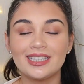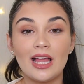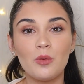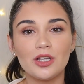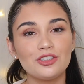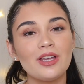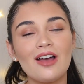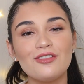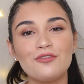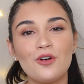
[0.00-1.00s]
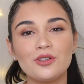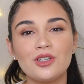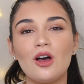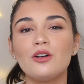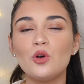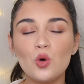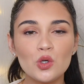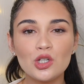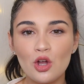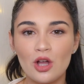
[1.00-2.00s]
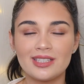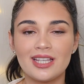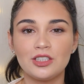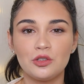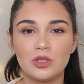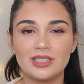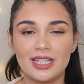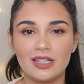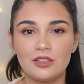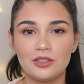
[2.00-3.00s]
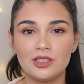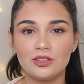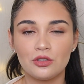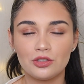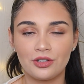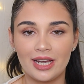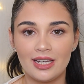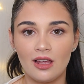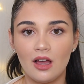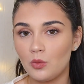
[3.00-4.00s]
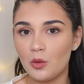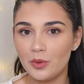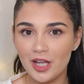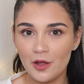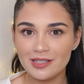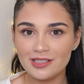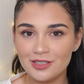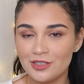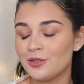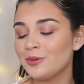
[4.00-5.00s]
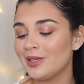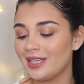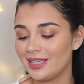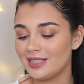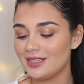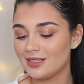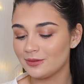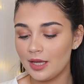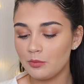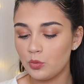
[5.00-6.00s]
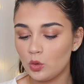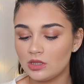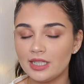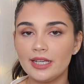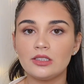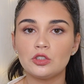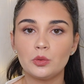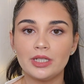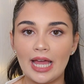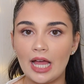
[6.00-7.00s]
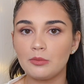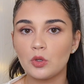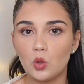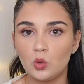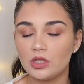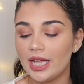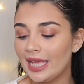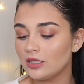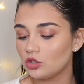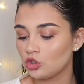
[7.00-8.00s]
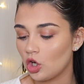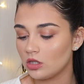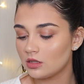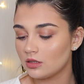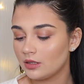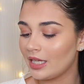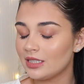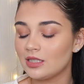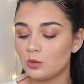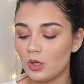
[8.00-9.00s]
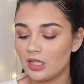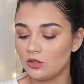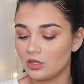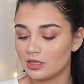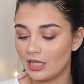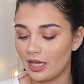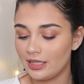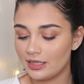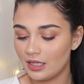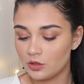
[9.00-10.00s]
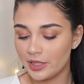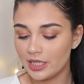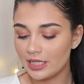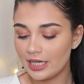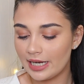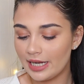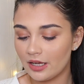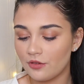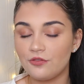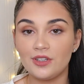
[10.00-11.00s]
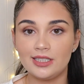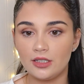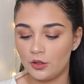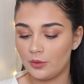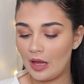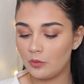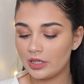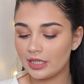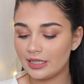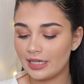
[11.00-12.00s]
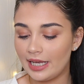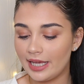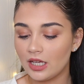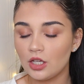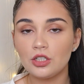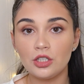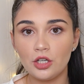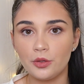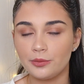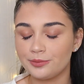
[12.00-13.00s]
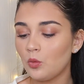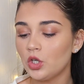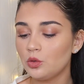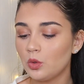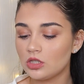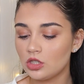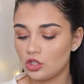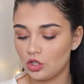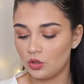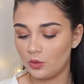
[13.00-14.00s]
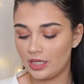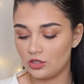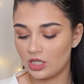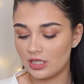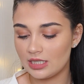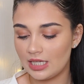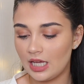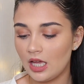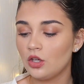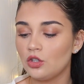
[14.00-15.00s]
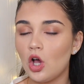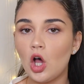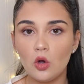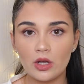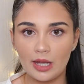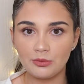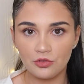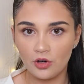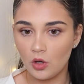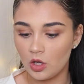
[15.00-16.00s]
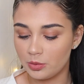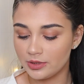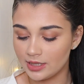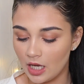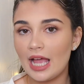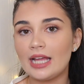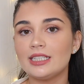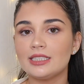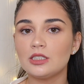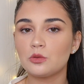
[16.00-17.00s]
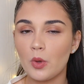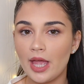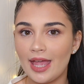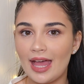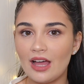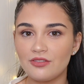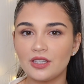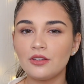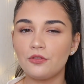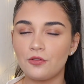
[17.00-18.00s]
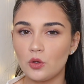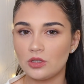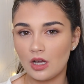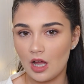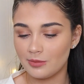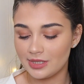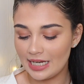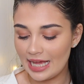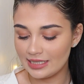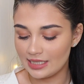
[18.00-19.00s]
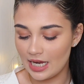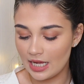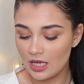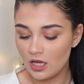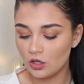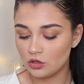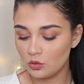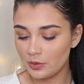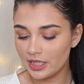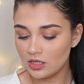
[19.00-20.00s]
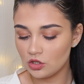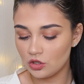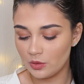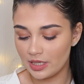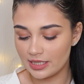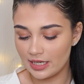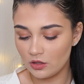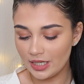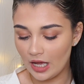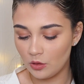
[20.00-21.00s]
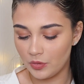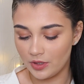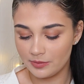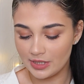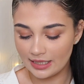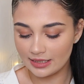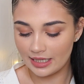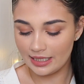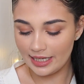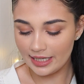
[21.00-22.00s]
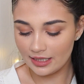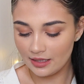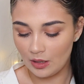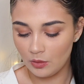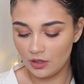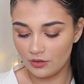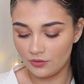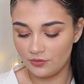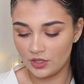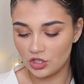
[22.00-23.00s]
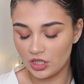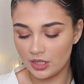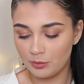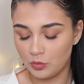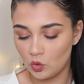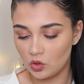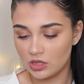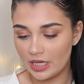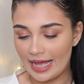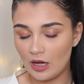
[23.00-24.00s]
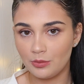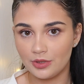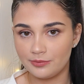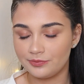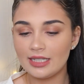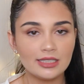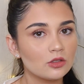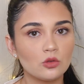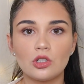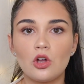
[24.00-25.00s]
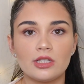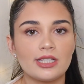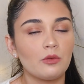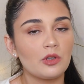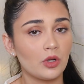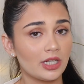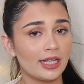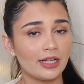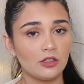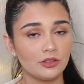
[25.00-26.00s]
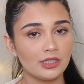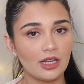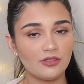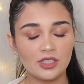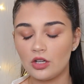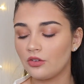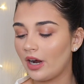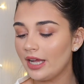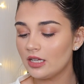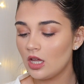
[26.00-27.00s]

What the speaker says: Now, once you have a folder of all the content you want to include in your trailer, what we're going to do is import it into an app called InShot. And this is what it looks like. So we're going to click video, and we're going to click new. And what you want to do is, you can see your whole camera roll opens up. And this is where having the folder comes in handy, because all we're going to do is click on albums and click our vision board album. And this is all the content we want to include in our video, right?